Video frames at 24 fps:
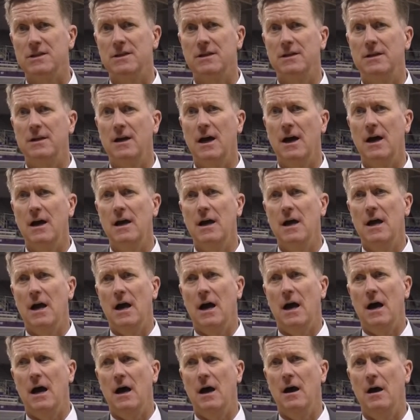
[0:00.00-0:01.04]
And, uh,
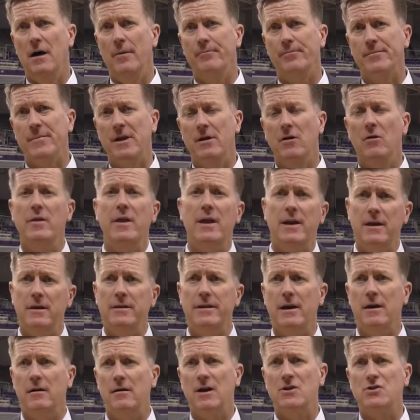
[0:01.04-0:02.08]
um, you know, and then,
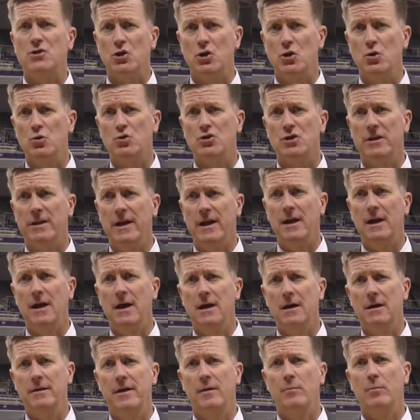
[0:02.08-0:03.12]
then our execution, they,
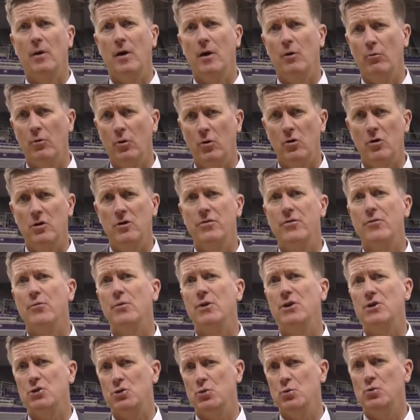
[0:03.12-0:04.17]
uh, they play a real good
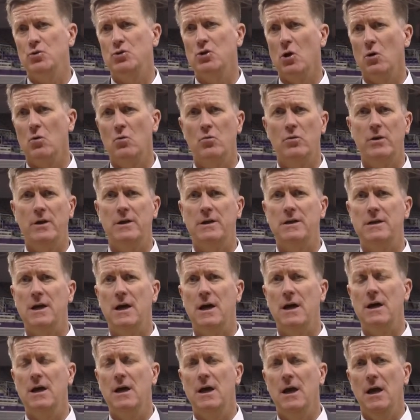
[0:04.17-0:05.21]
3-2 zone, and
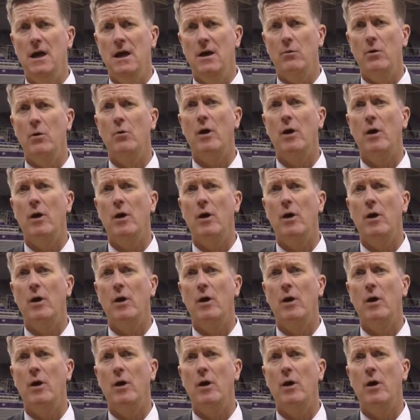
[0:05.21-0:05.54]
uh, we